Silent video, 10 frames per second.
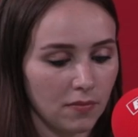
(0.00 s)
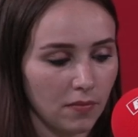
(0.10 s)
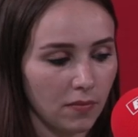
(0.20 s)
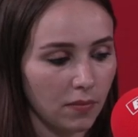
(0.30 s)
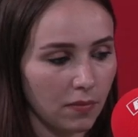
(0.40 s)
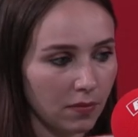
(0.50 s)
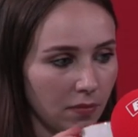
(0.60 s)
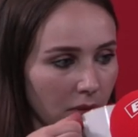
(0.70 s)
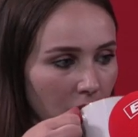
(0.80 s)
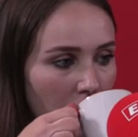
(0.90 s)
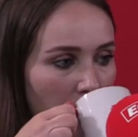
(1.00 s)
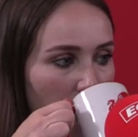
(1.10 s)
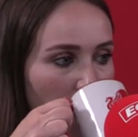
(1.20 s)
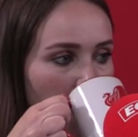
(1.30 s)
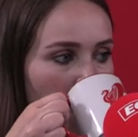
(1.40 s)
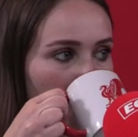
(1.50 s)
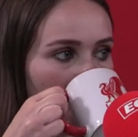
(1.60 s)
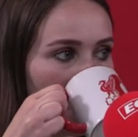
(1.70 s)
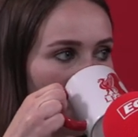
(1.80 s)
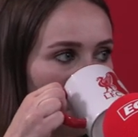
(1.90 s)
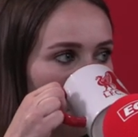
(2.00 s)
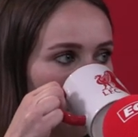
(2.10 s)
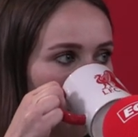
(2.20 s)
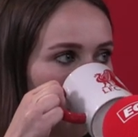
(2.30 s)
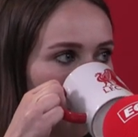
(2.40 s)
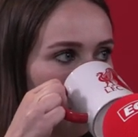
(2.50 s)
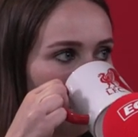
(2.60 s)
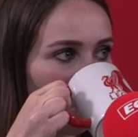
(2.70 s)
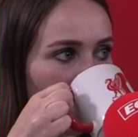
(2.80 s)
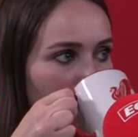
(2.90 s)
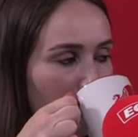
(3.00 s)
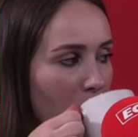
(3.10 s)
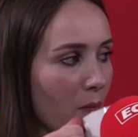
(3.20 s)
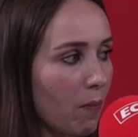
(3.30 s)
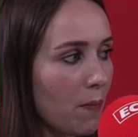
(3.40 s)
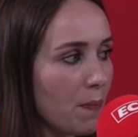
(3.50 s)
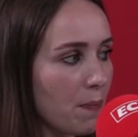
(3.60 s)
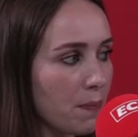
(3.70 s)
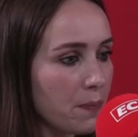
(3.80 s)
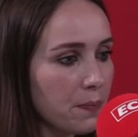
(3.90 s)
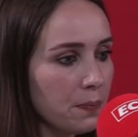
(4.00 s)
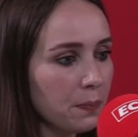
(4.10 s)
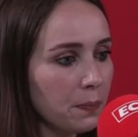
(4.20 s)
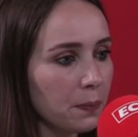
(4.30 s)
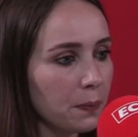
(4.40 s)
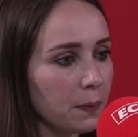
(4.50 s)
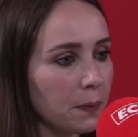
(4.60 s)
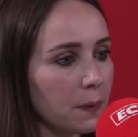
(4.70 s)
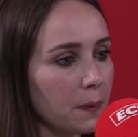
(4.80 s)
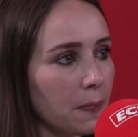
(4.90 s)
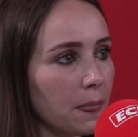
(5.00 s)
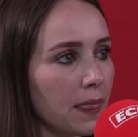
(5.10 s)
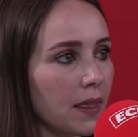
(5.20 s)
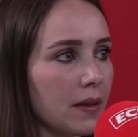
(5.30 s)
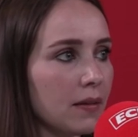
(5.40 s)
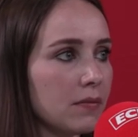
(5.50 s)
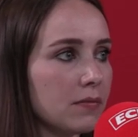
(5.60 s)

No words are spoken by the person on screen.